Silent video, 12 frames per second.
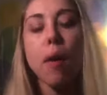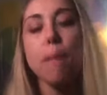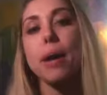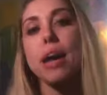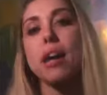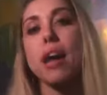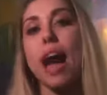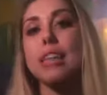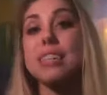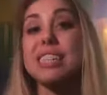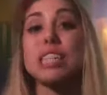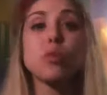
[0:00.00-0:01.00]
but I
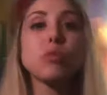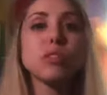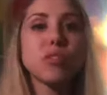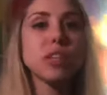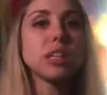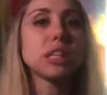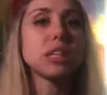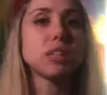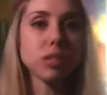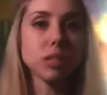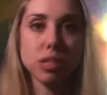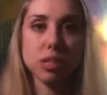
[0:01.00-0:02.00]
still was feeling a
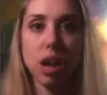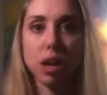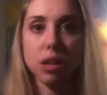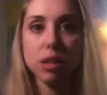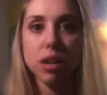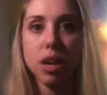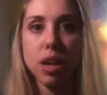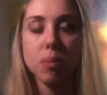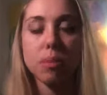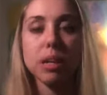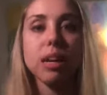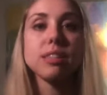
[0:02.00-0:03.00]
little stuck,
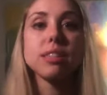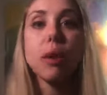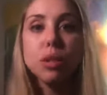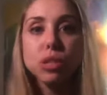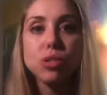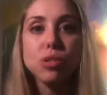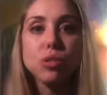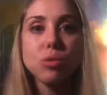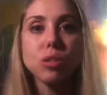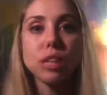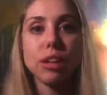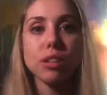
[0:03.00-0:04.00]
because I went to
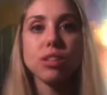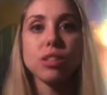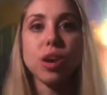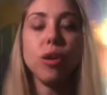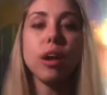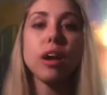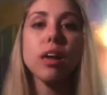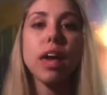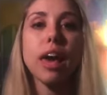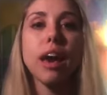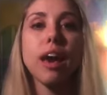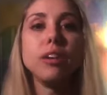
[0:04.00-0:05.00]
school in Arizona
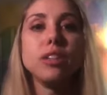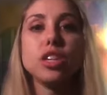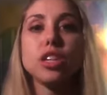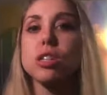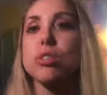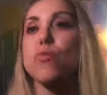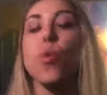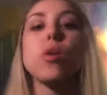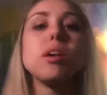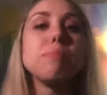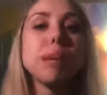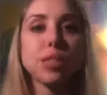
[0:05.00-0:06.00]
and just
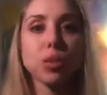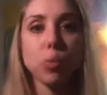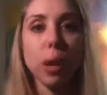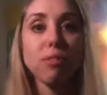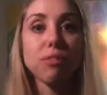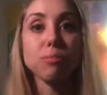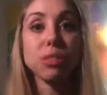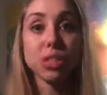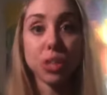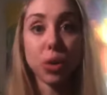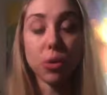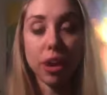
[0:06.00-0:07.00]
40 minutes away from
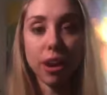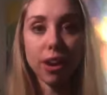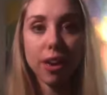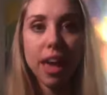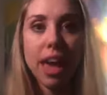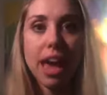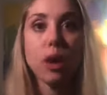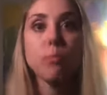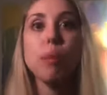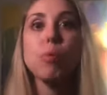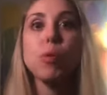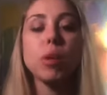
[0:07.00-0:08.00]
Sedona. And I
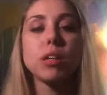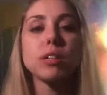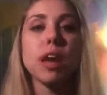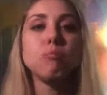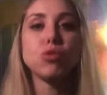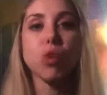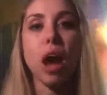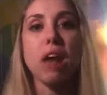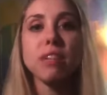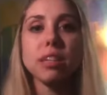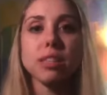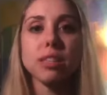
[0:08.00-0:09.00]
remember one time
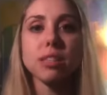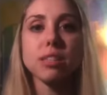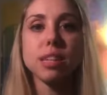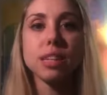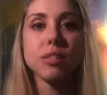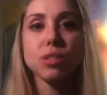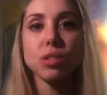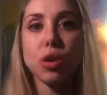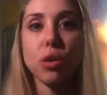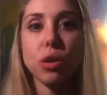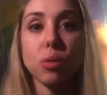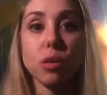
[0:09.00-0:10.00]
driving into the city of
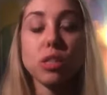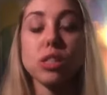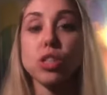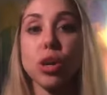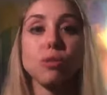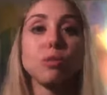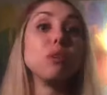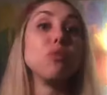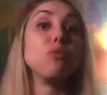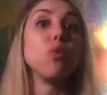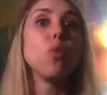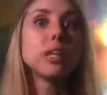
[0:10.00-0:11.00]
Sedona, which is known to be a
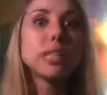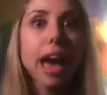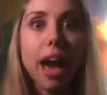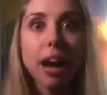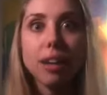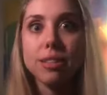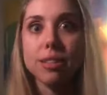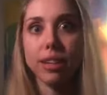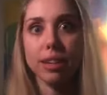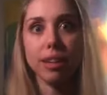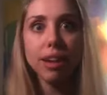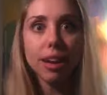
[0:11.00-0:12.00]
vortex and